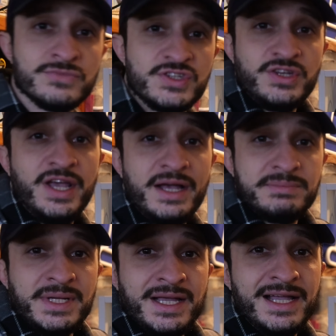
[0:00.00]
So, yeah,
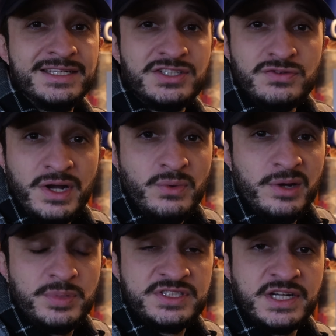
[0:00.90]
it's a great way
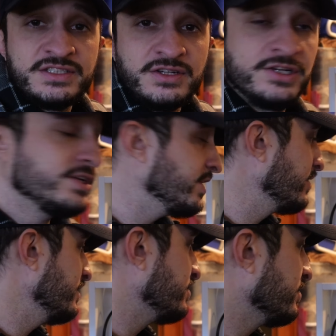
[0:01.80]
to protect all your
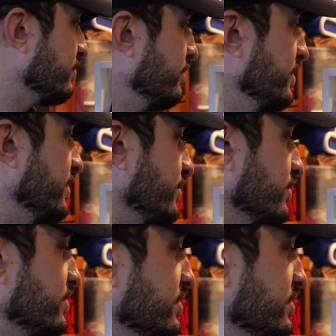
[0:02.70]
gear. It's also really cool